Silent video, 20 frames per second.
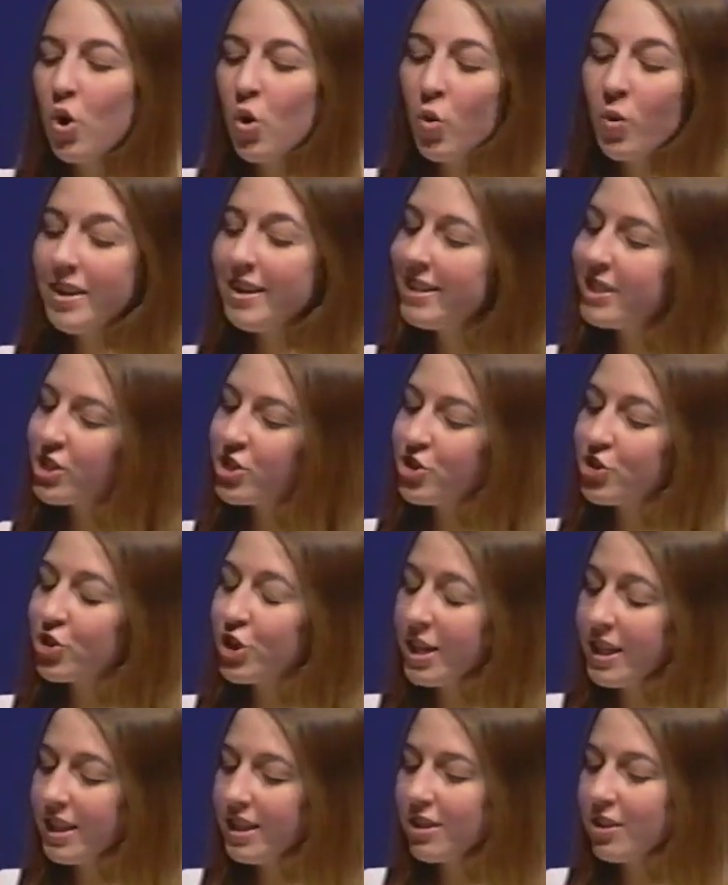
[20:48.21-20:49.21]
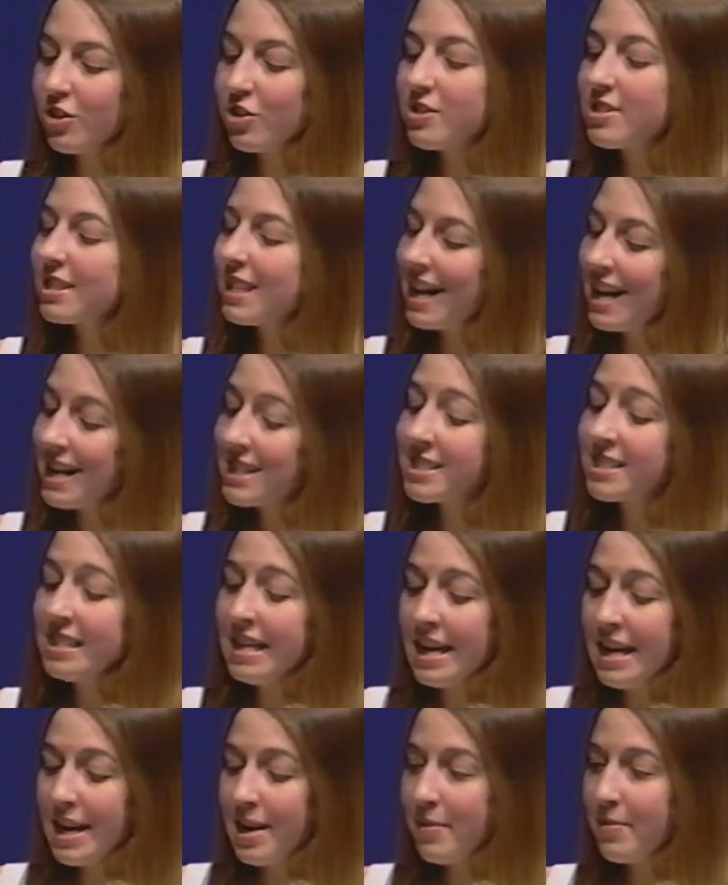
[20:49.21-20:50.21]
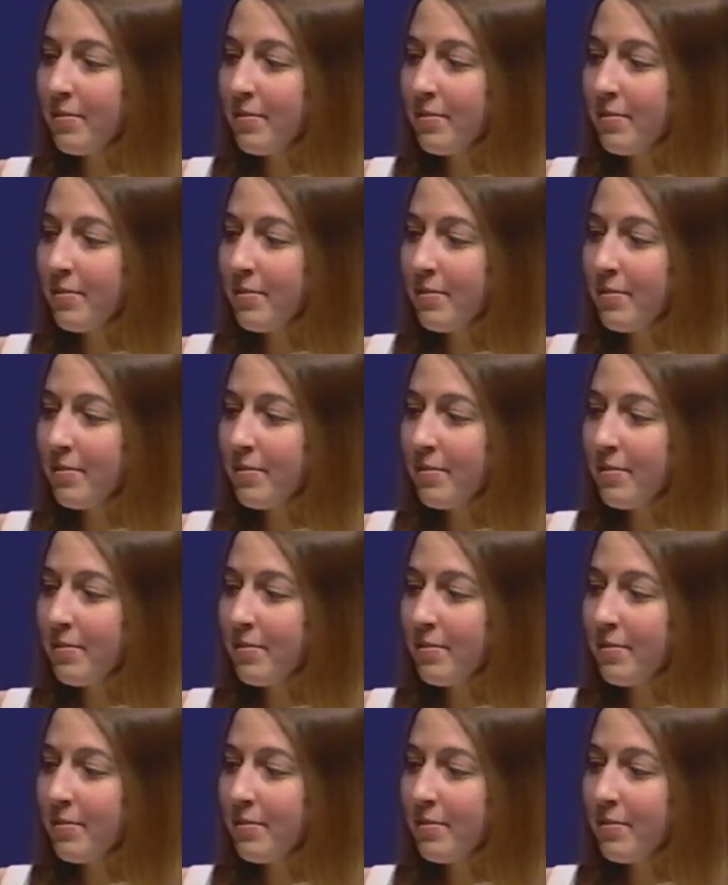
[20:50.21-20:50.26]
What is Chandler's last name?